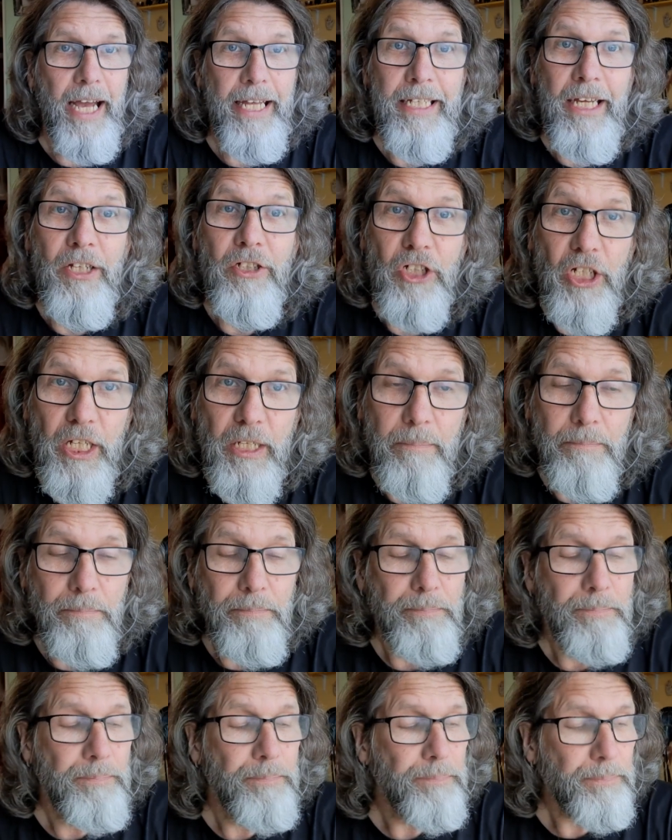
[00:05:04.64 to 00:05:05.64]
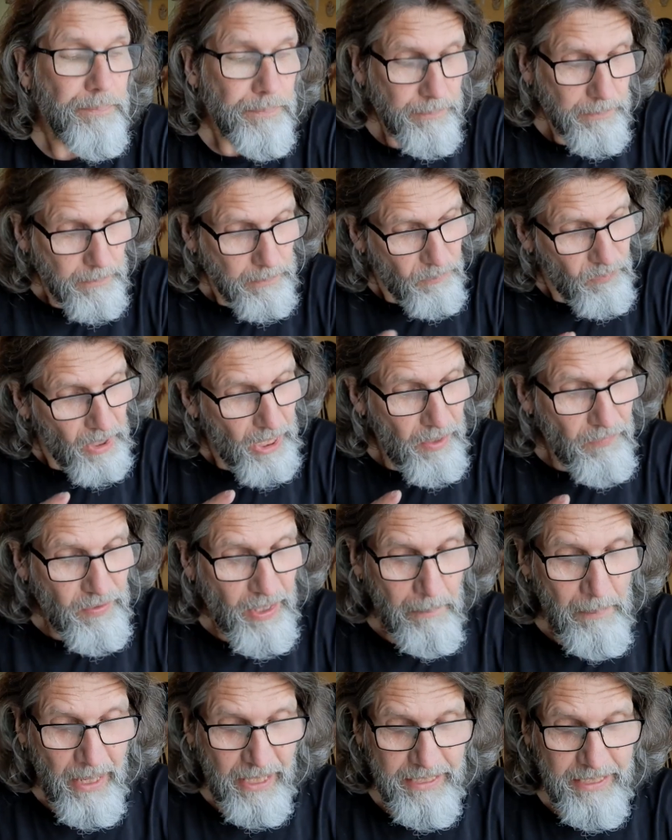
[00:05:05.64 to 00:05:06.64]
energy, if
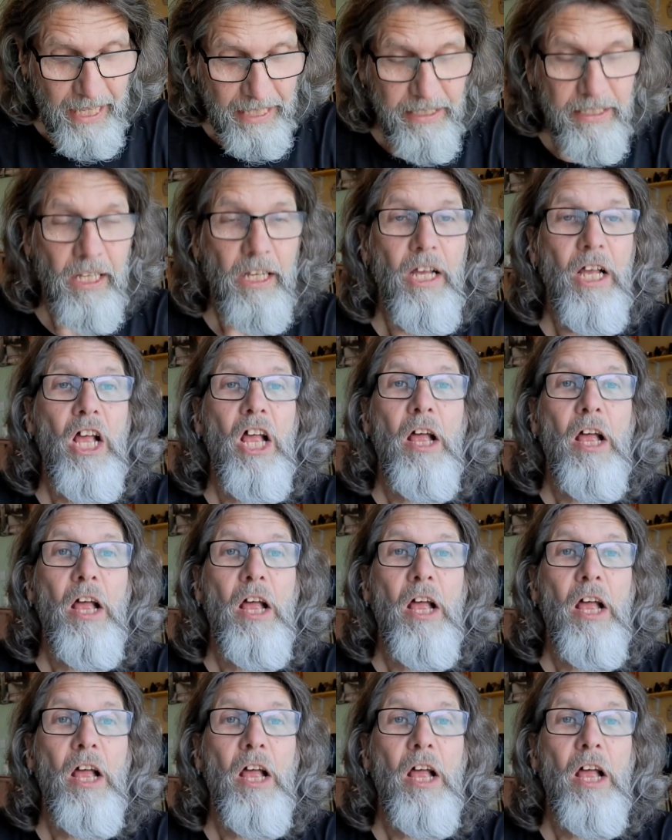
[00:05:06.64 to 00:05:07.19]
that makes sense.